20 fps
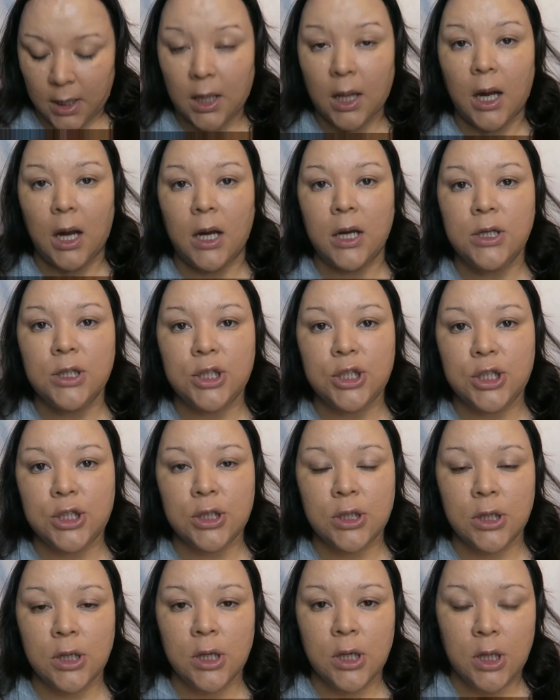
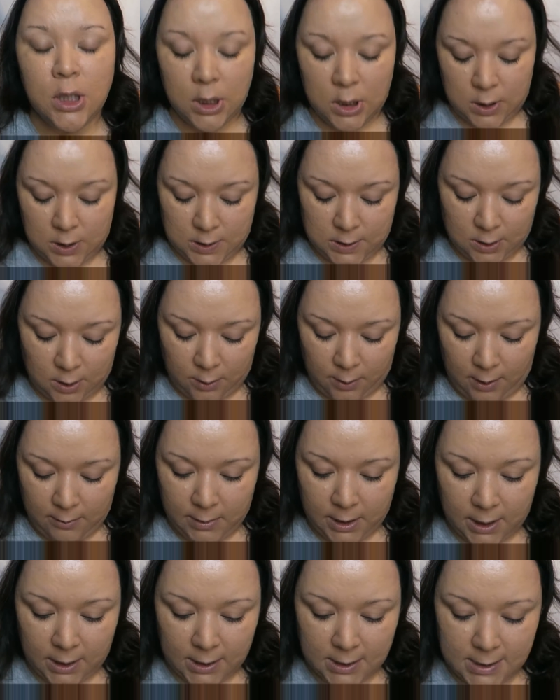blush. So
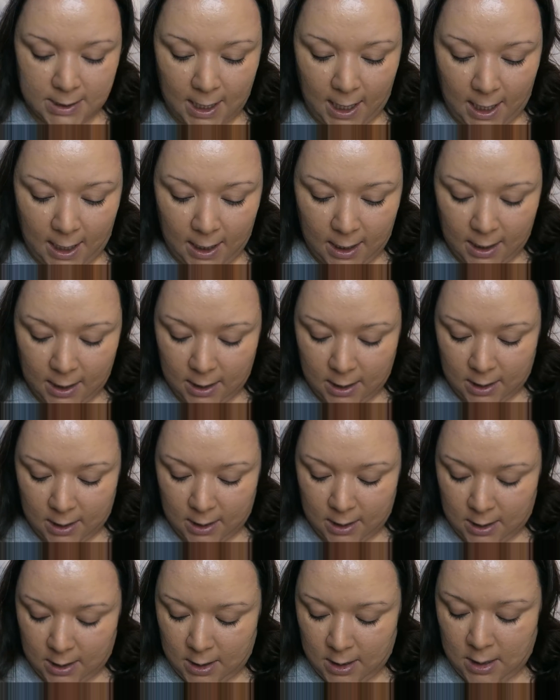I'm gonna
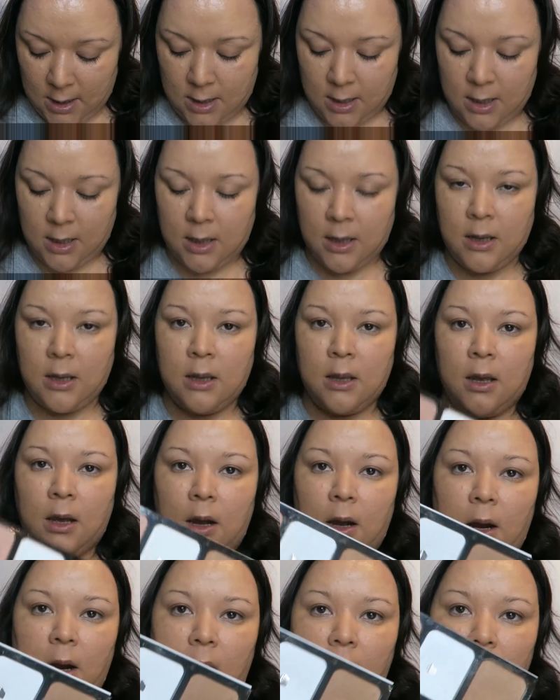take
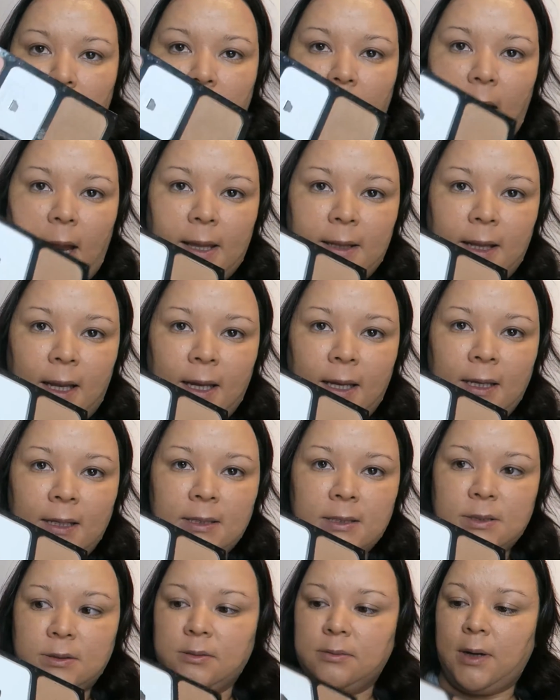our
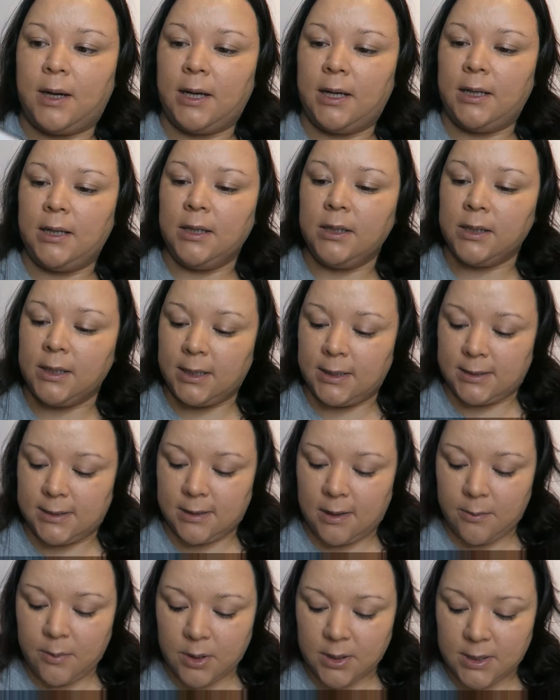highlight right here.
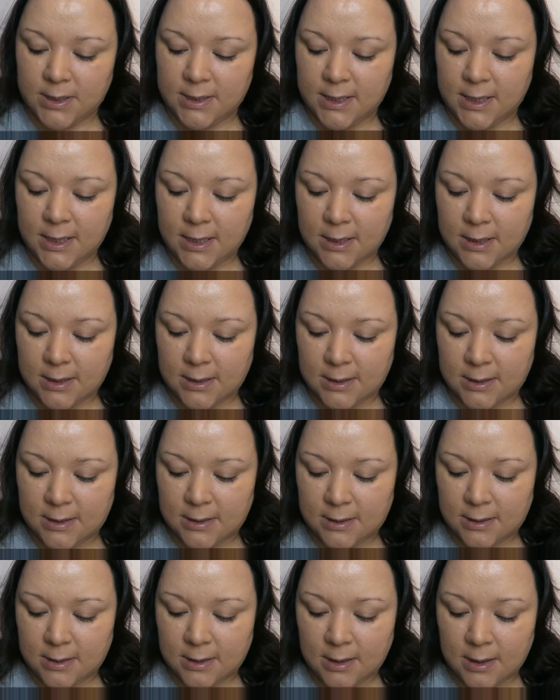It's number
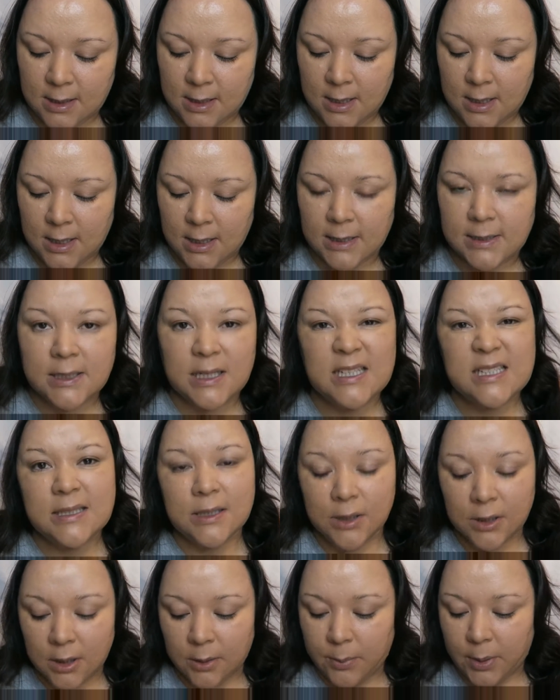6. It's
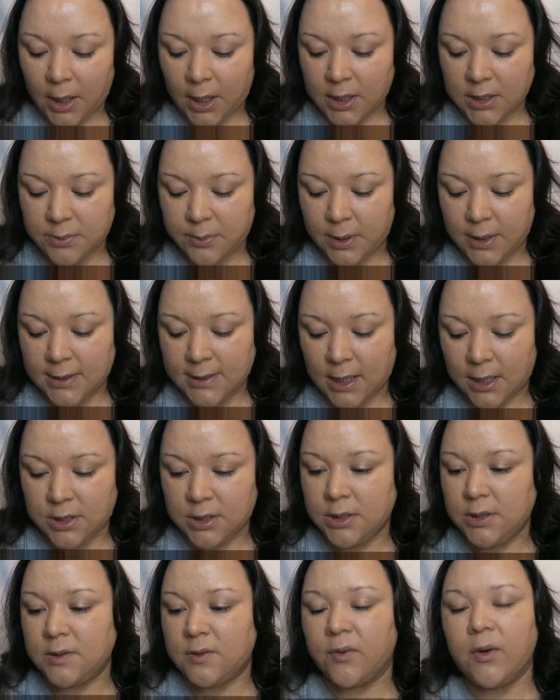considered a blush, but it's
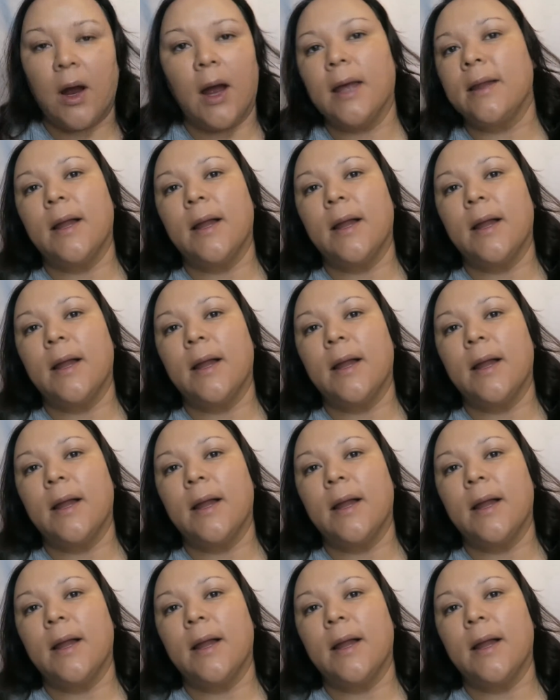actually used for